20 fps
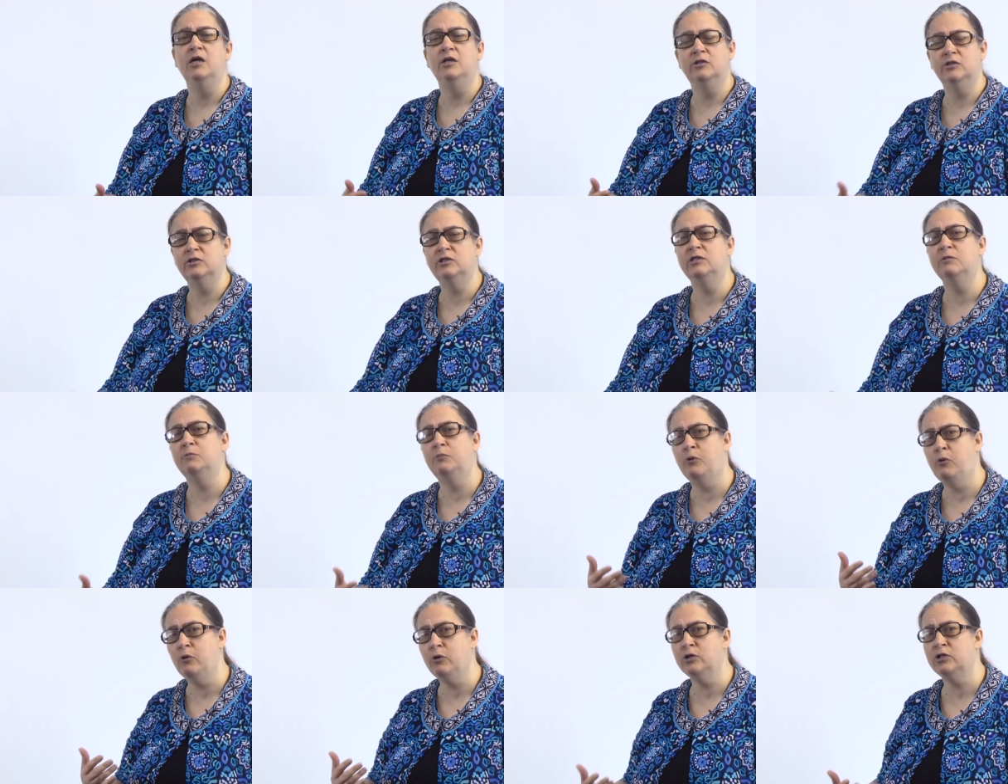So it's
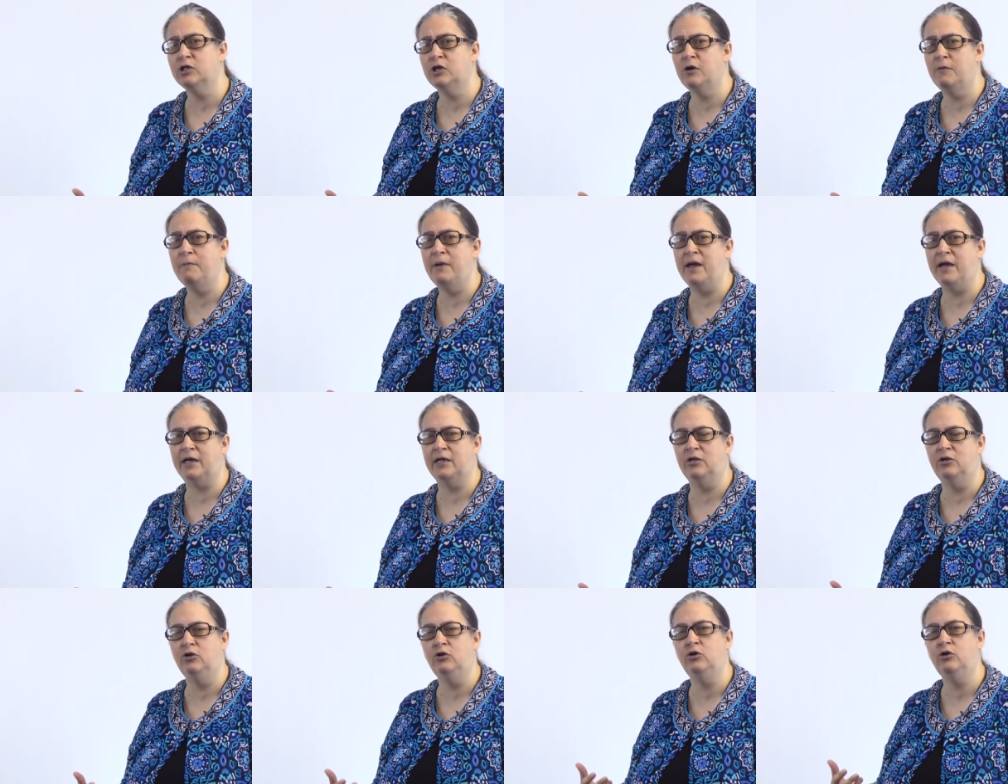important to go back
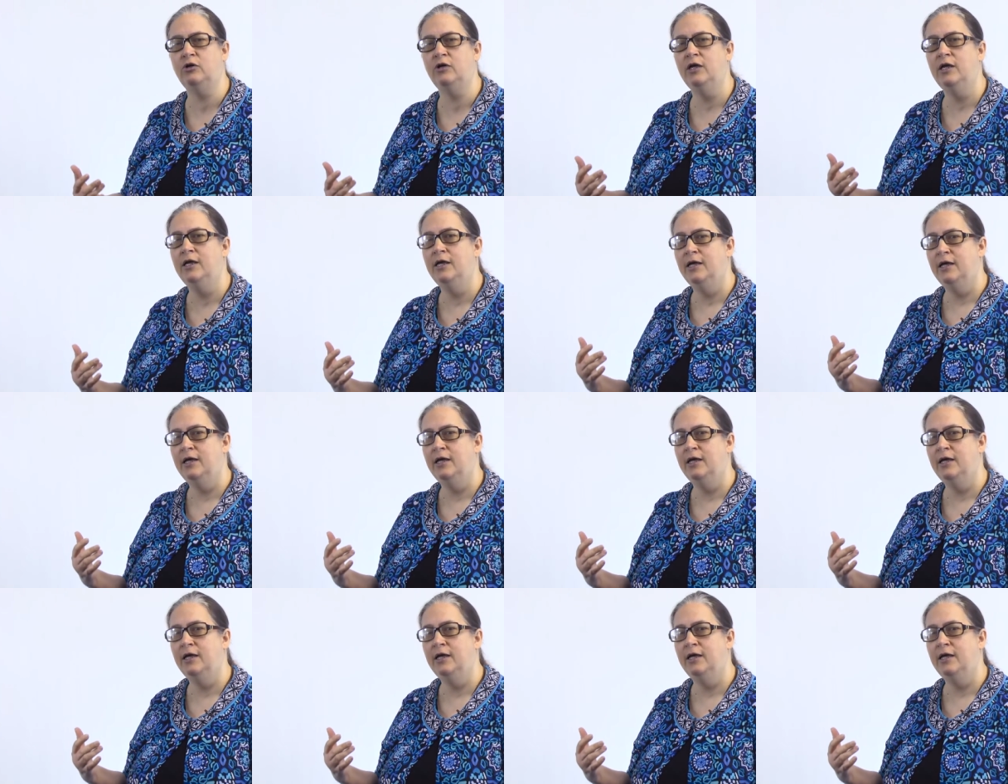and look